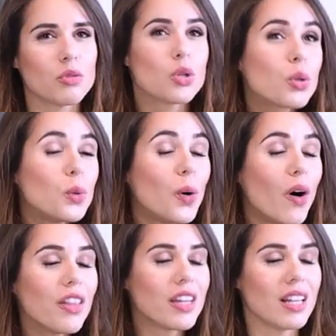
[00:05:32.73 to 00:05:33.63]

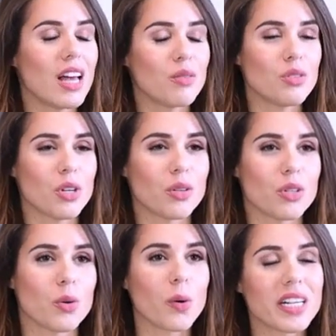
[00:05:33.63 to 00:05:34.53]
tool that allows you
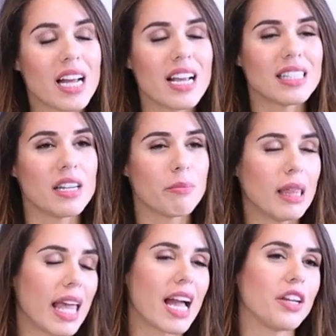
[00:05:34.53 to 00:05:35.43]
to organize and
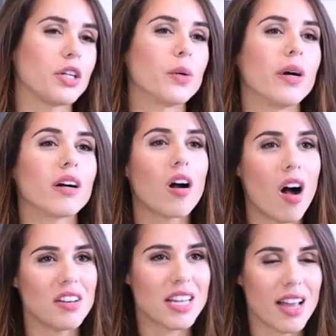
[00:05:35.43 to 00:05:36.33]
plan your
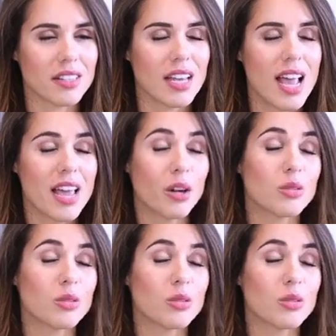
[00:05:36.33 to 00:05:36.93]
content. It